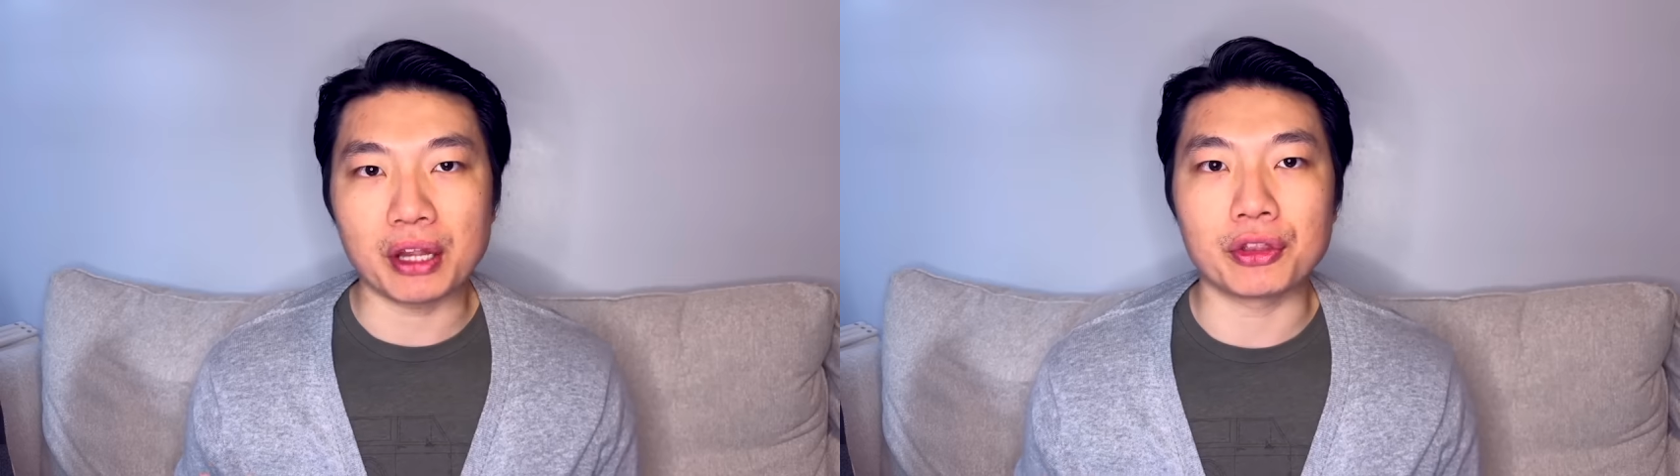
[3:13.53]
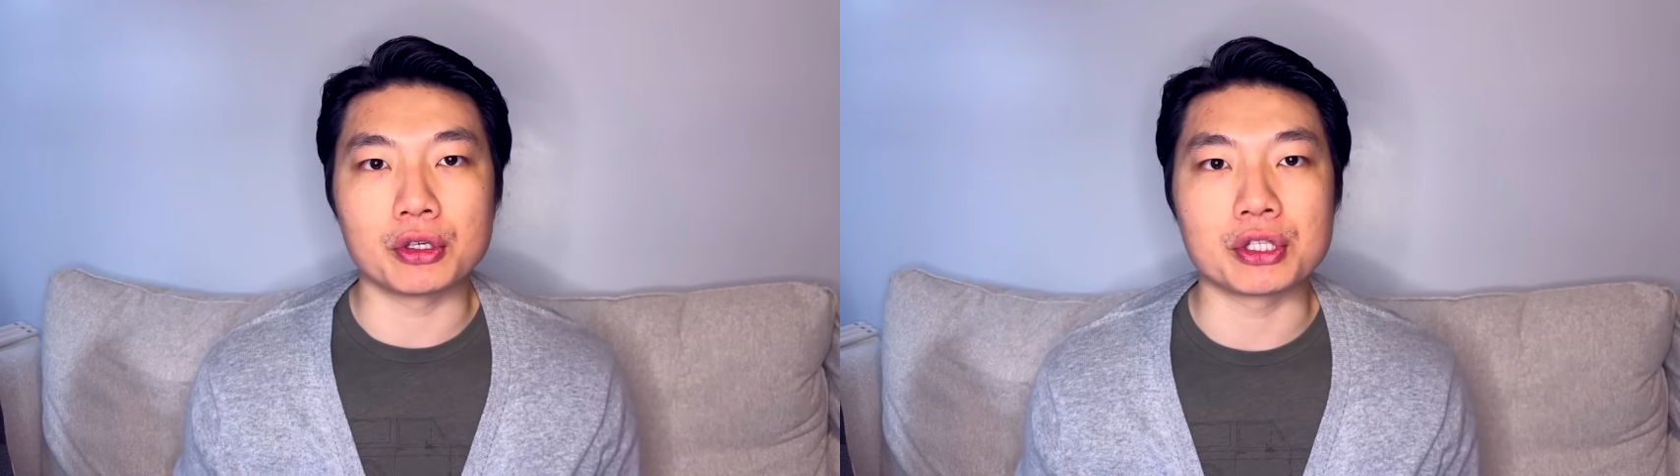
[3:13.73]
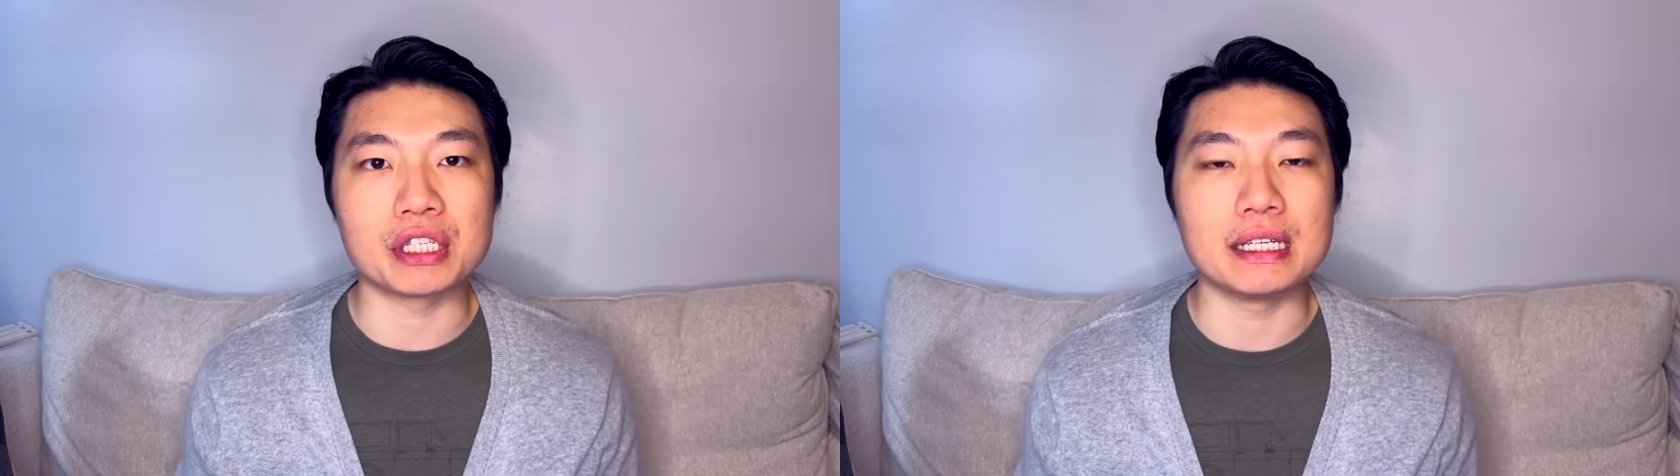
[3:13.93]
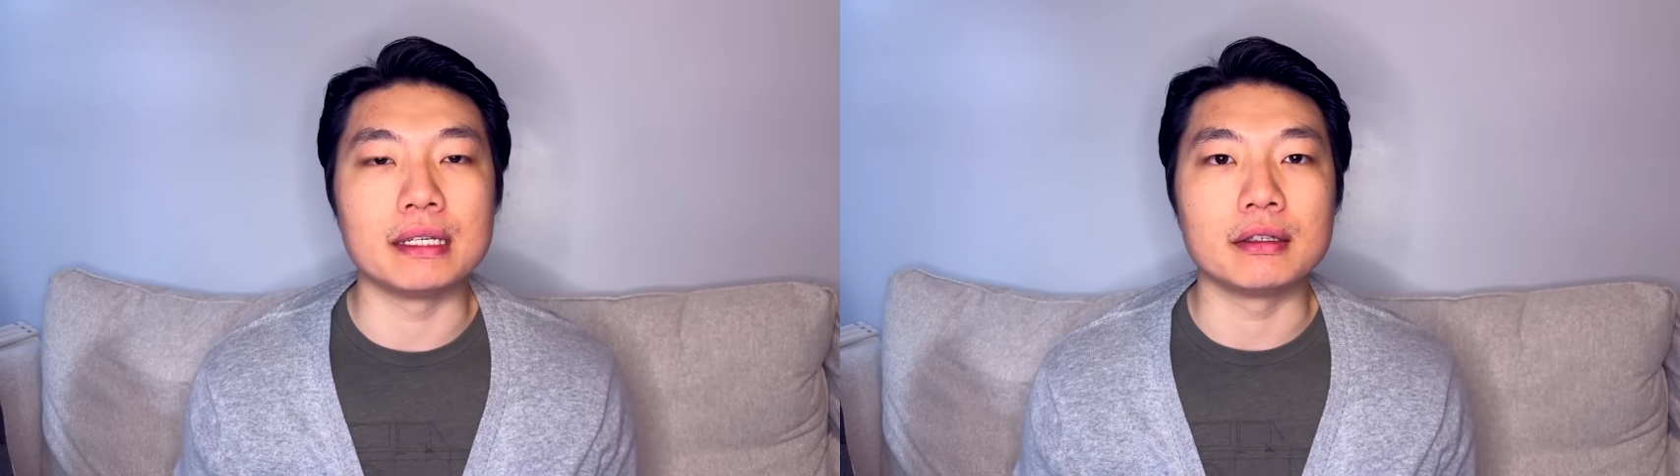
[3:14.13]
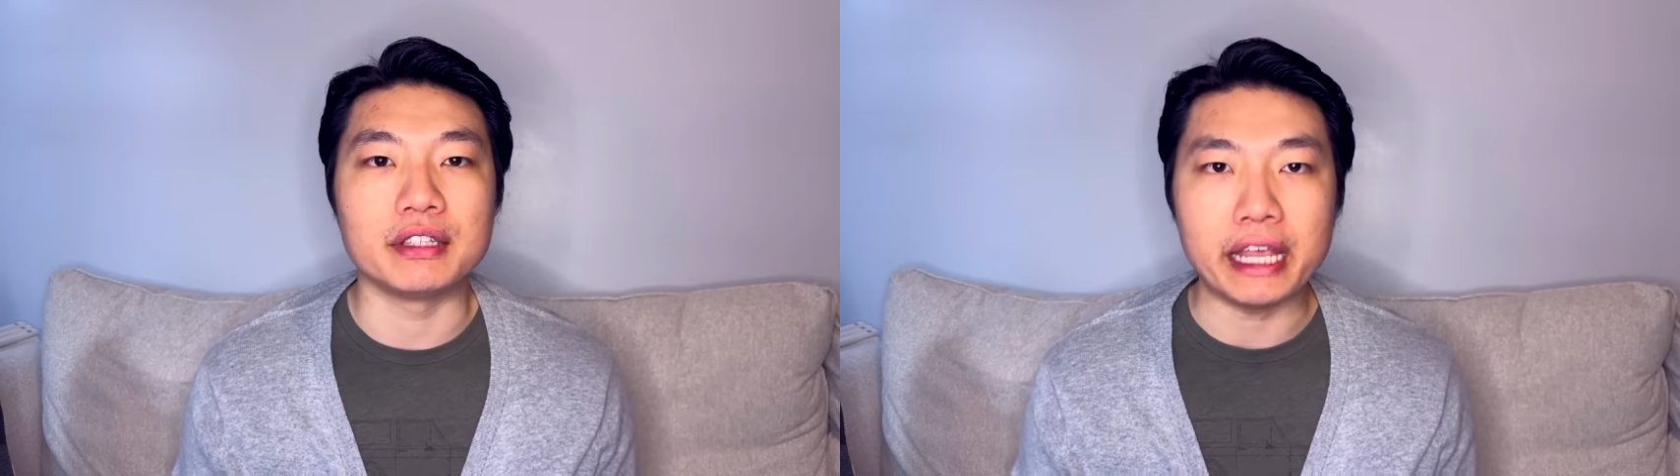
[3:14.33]

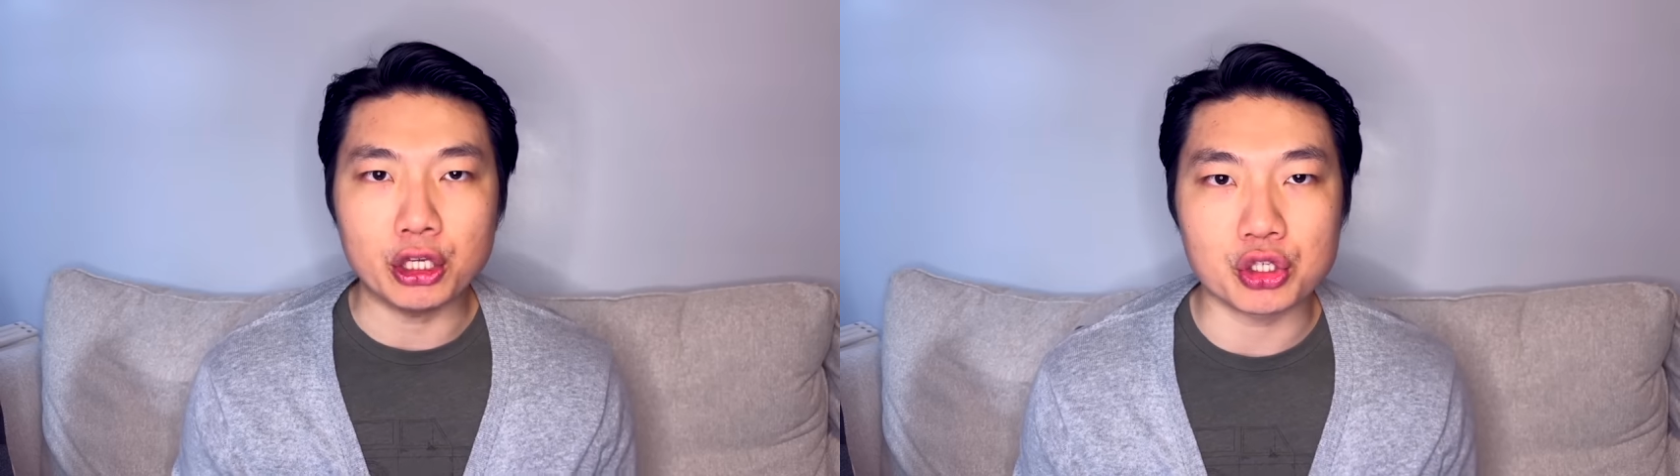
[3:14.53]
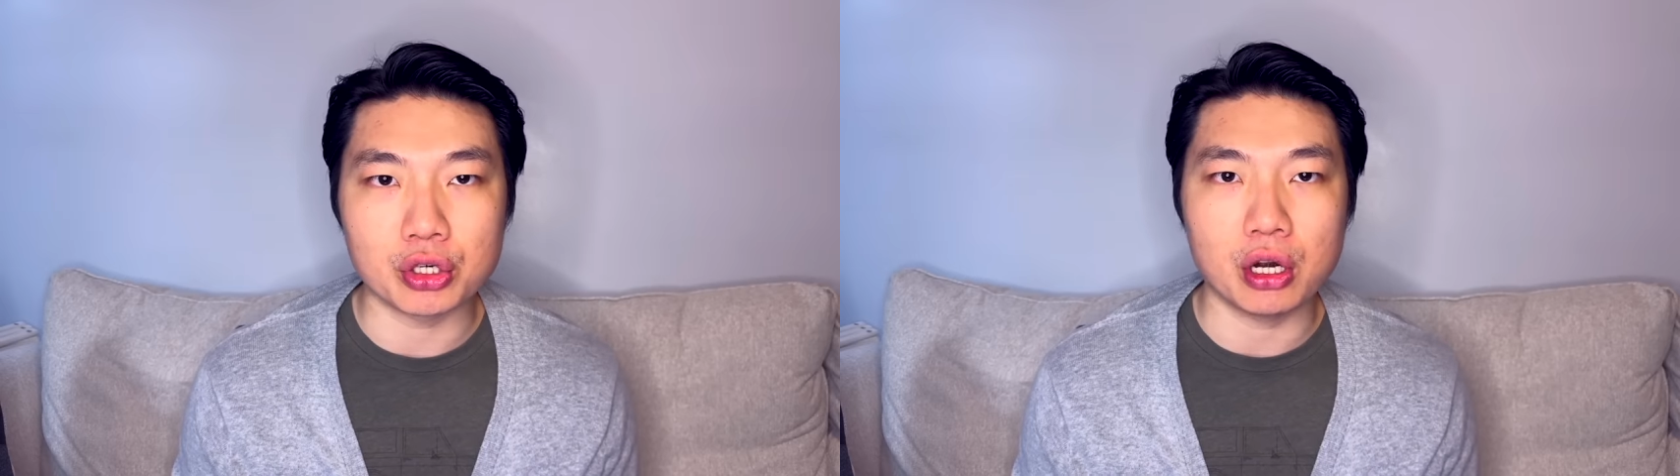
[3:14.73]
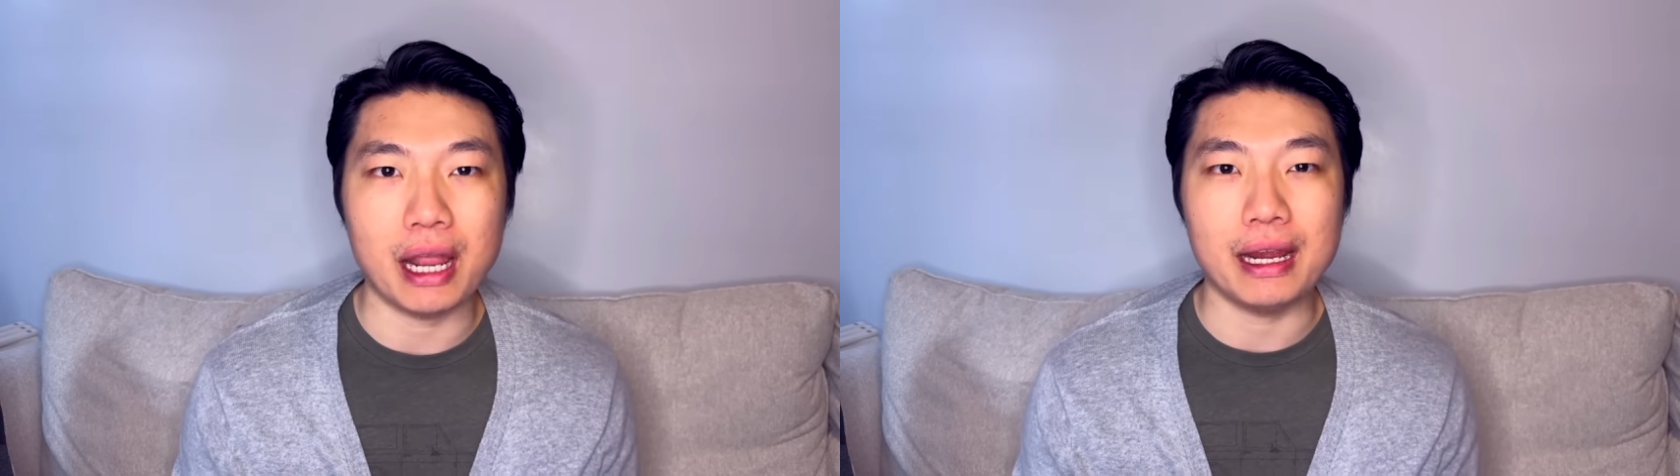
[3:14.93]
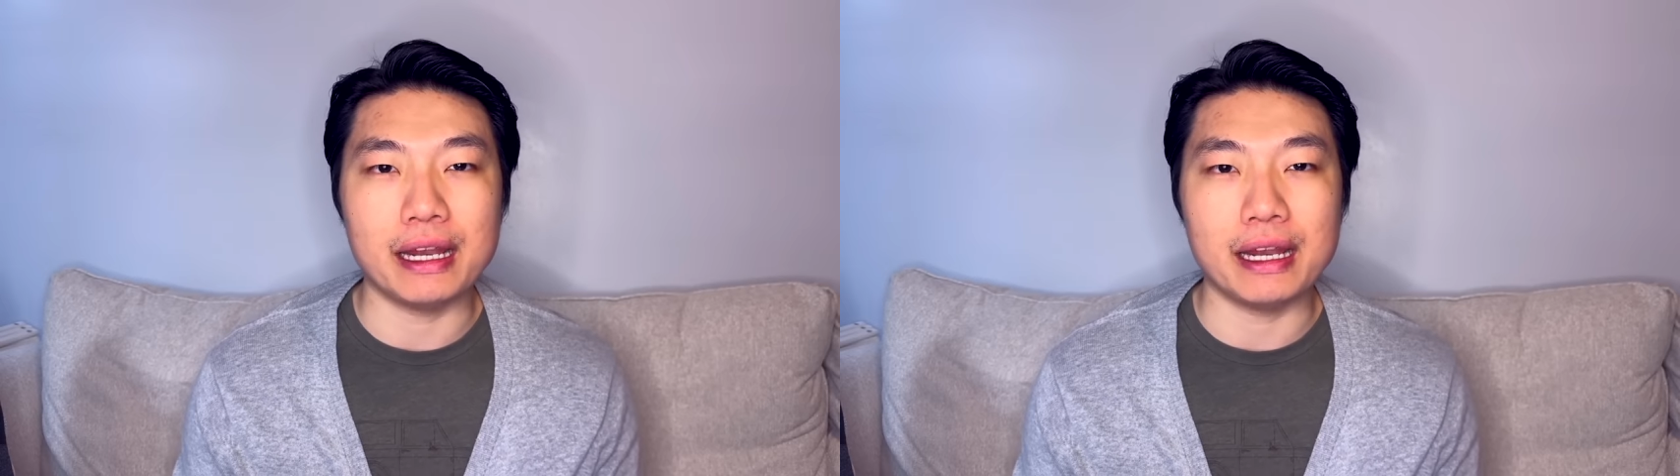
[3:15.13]
bloodthirsty nature and,